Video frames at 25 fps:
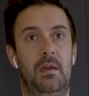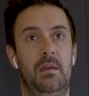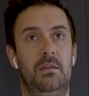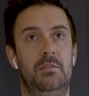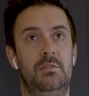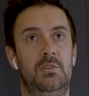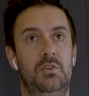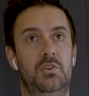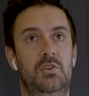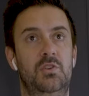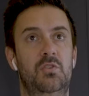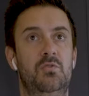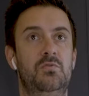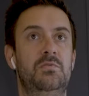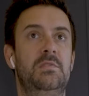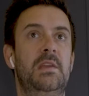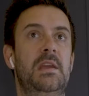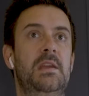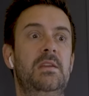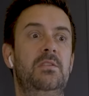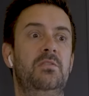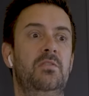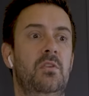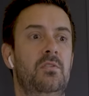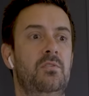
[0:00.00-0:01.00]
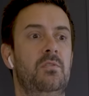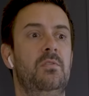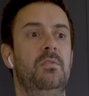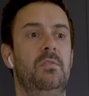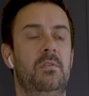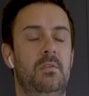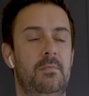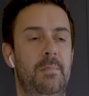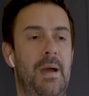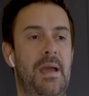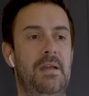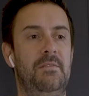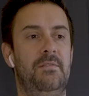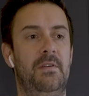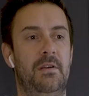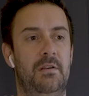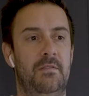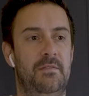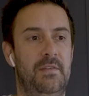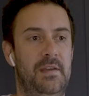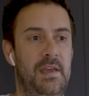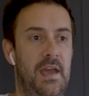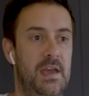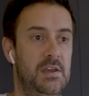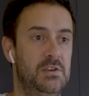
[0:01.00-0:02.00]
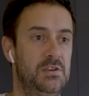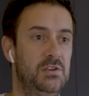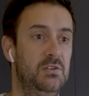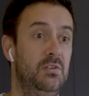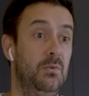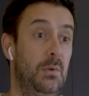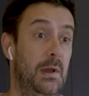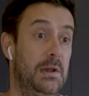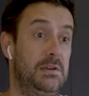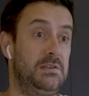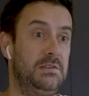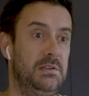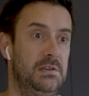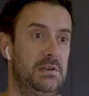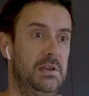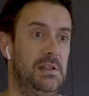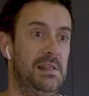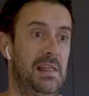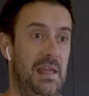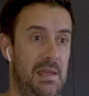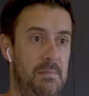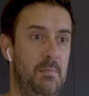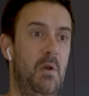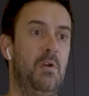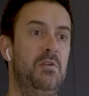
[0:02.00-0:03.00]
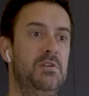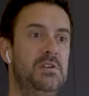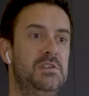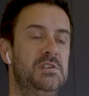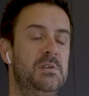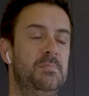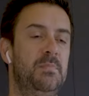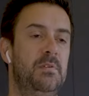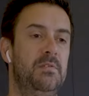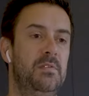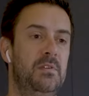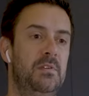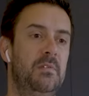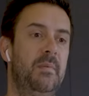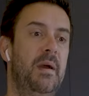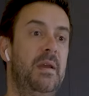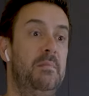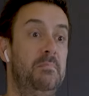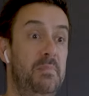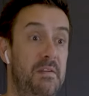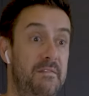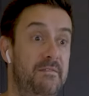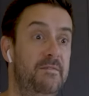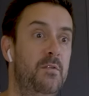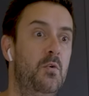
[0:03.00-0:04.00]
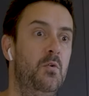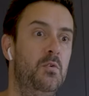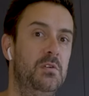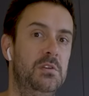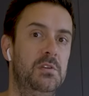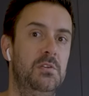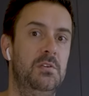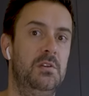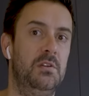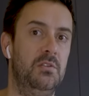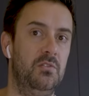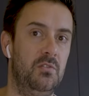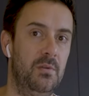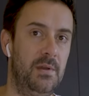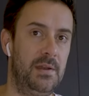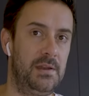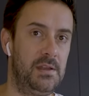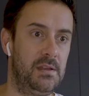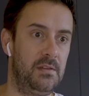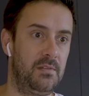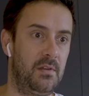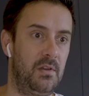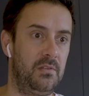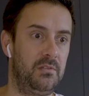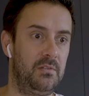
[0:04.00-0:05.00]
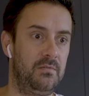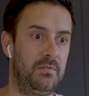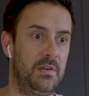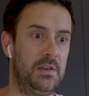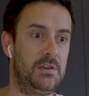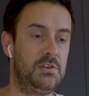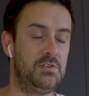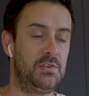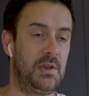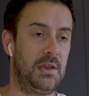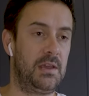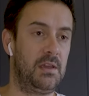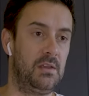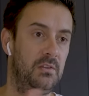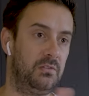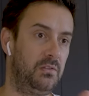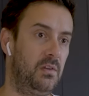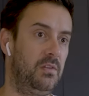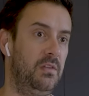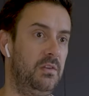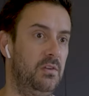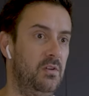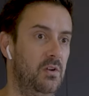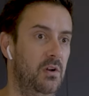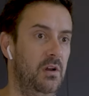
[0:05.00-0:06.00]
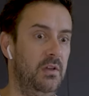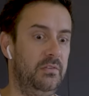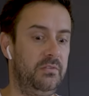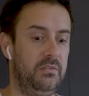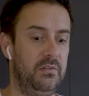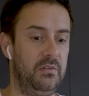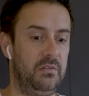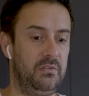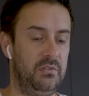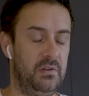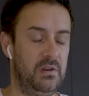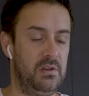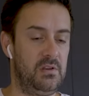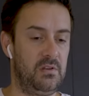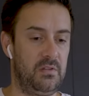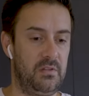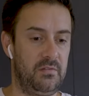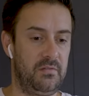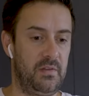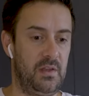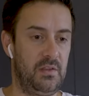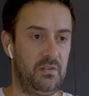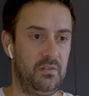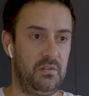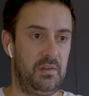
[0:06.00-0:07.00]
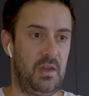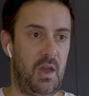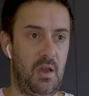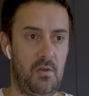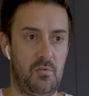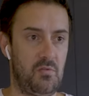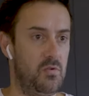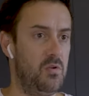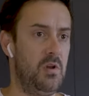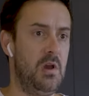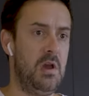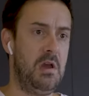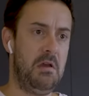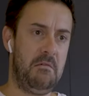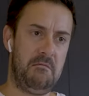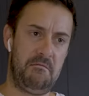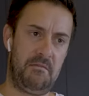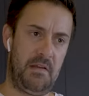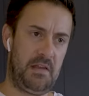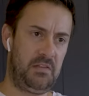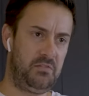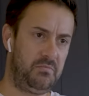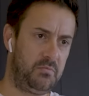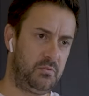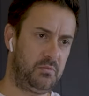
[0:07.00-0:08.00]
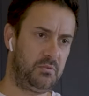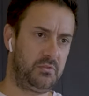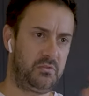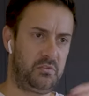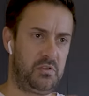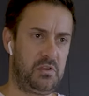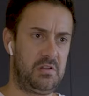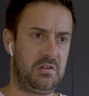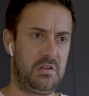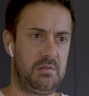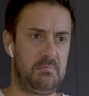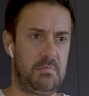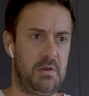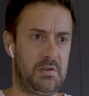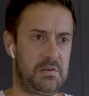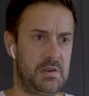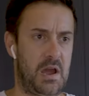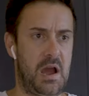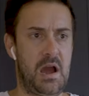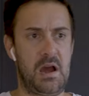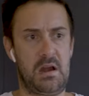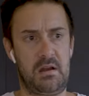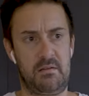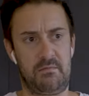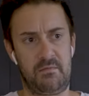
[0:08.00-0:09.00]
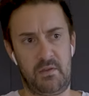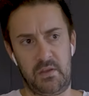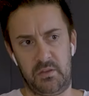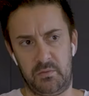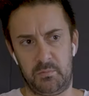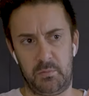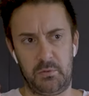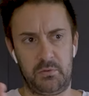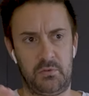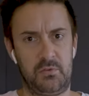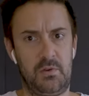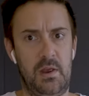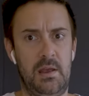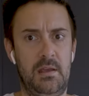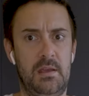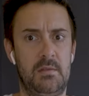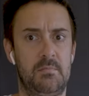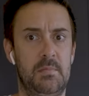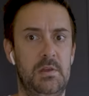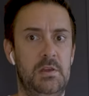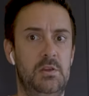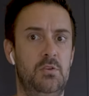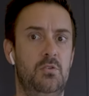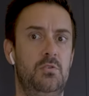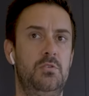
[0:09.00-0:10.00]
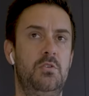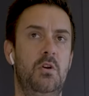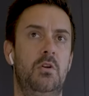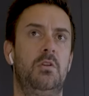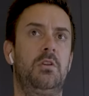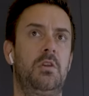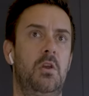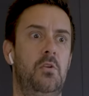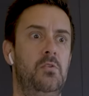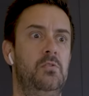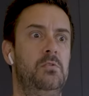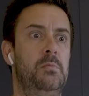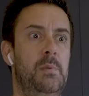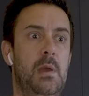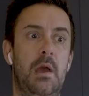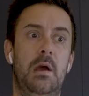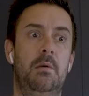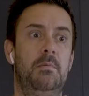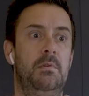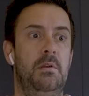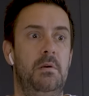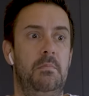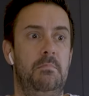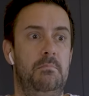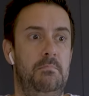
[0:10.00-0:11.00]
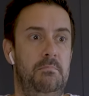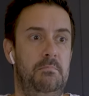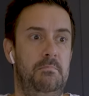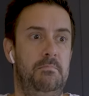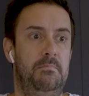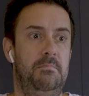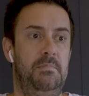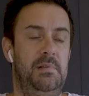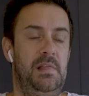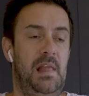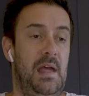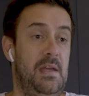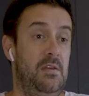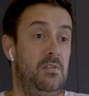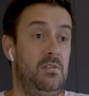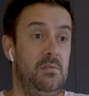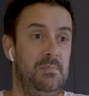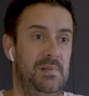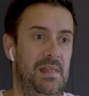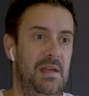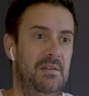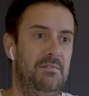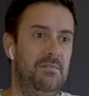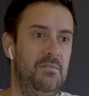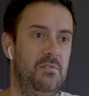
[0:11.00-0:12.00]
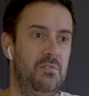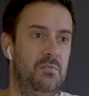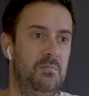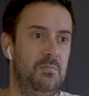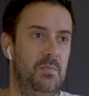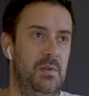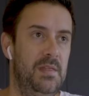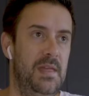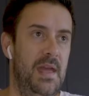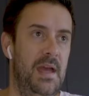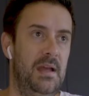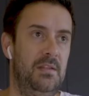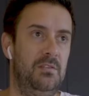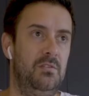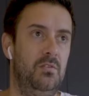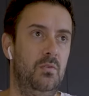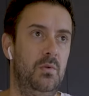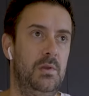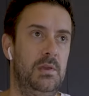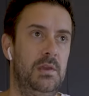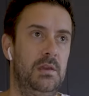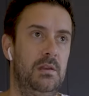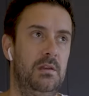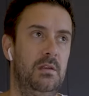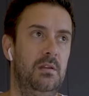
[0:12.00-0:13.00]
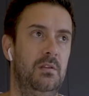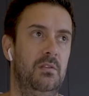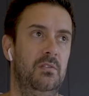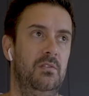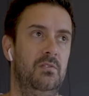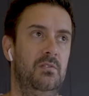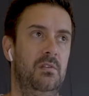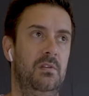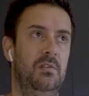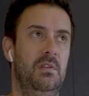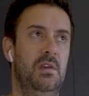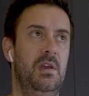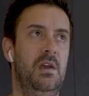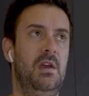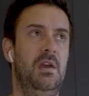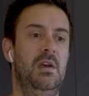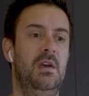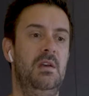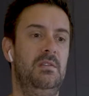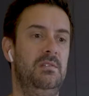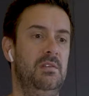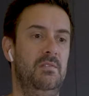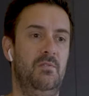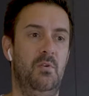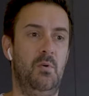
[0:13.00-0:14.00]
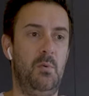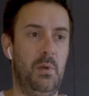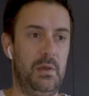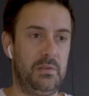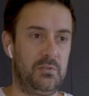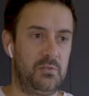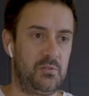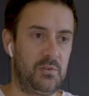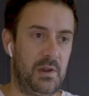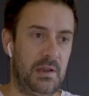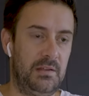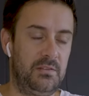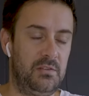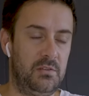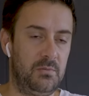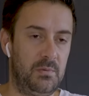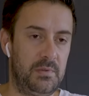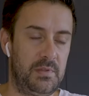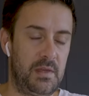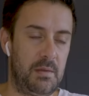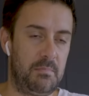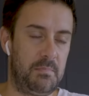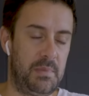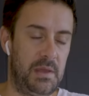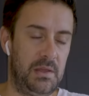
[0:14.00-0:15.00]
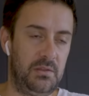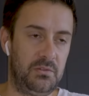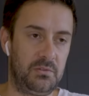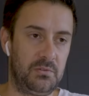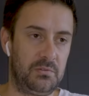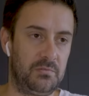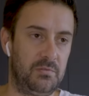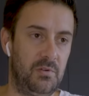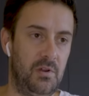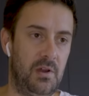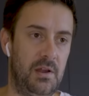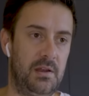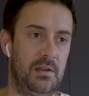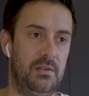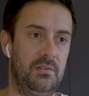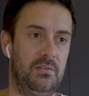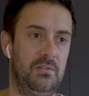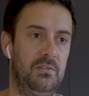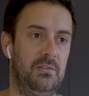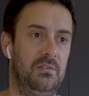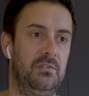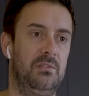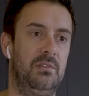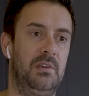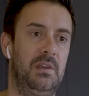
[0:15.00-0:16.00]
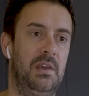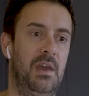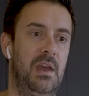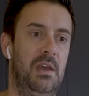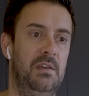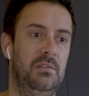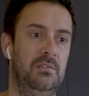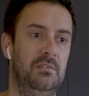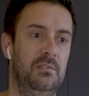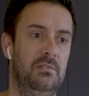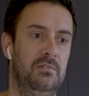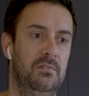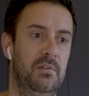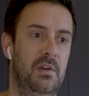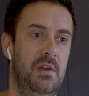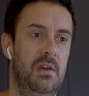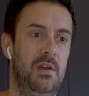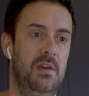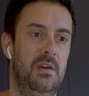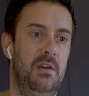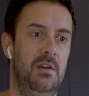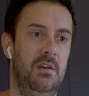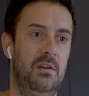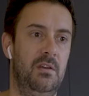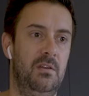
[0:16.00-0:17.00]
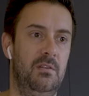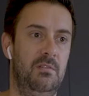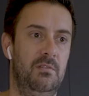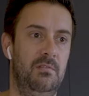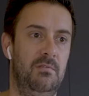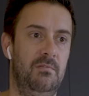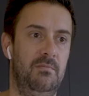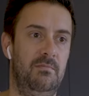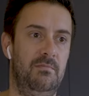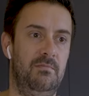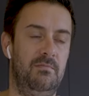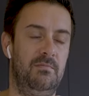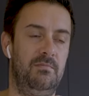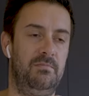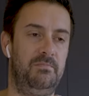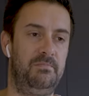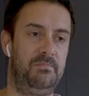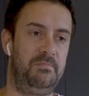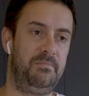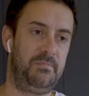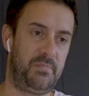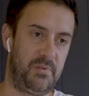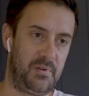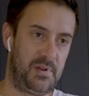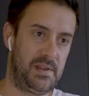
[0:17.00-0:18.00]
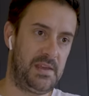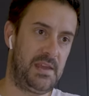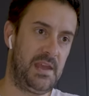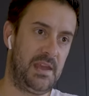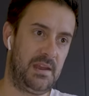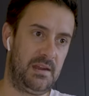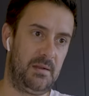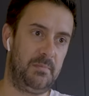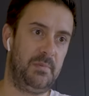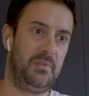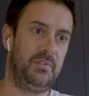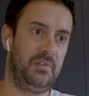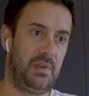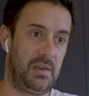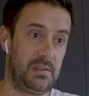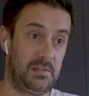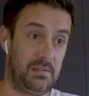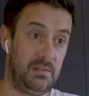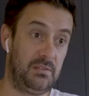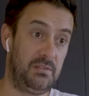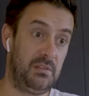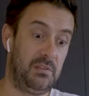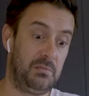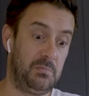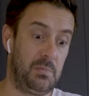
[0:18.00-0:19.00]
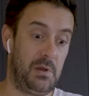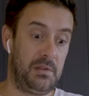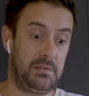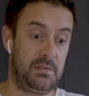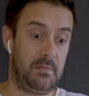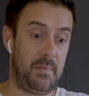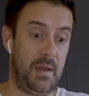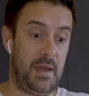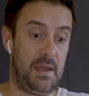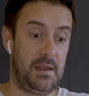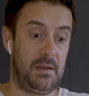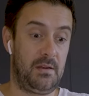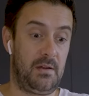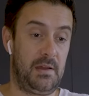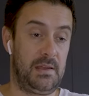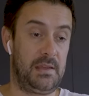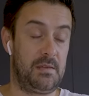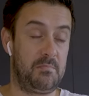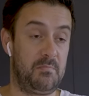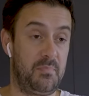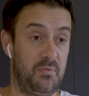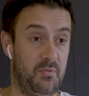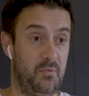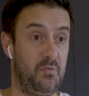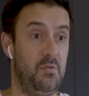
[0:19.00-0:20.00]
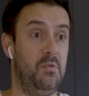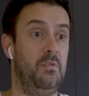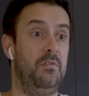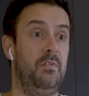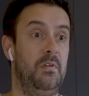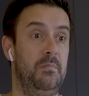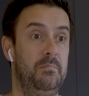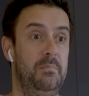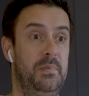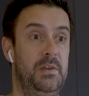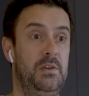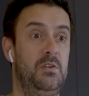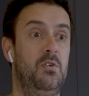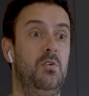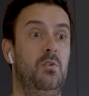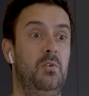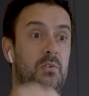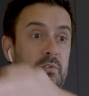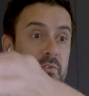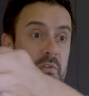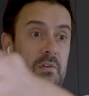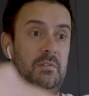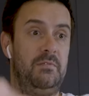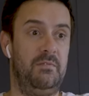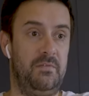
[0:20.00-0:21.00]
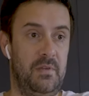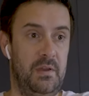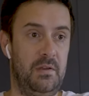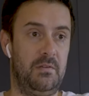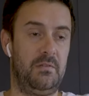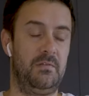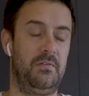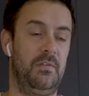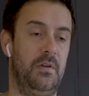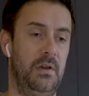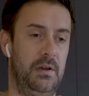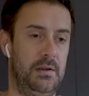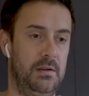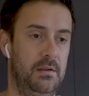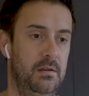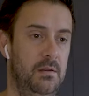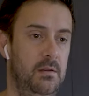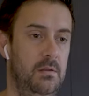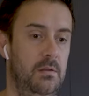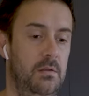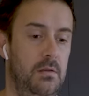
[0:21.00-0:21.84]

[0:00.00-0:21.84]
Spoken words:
you need to do the domain verification to actually claim ownership of your domain before you can do any of those event tracking. So the guys that are sitting on the fence and going, well, Facebook's stealing my data, Facebook's tracking me, you're not going to be able to play on the platform without doing it. And it's not, they've always tracked you with their pixel, right? It's just a case of putting your hand up and saying, this is my domain. I can prove it because I've verified it.